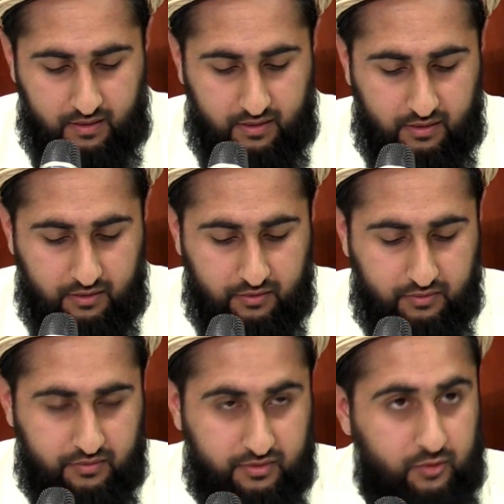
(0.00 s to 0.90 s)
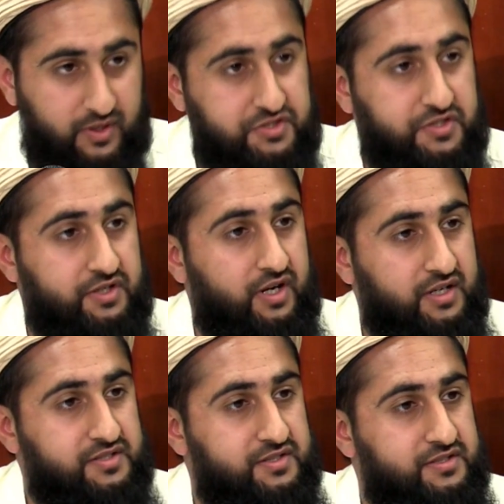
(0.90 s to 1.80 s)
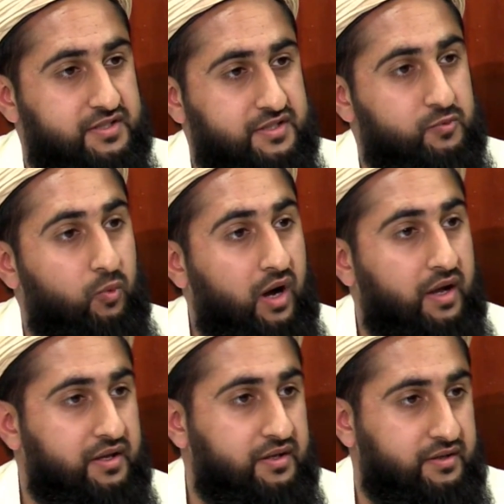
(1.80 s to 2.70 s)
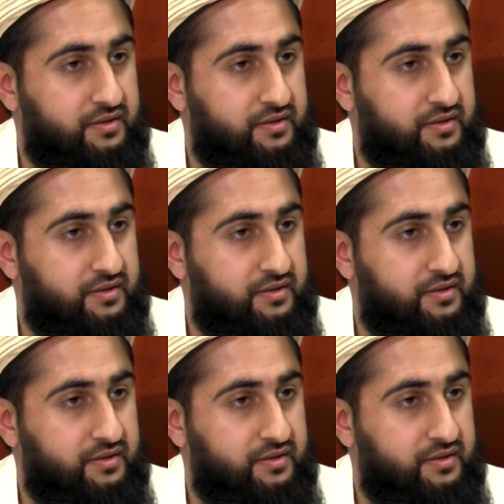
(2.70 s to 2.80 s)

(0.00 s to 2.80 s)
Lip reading: Now, the question arises is why?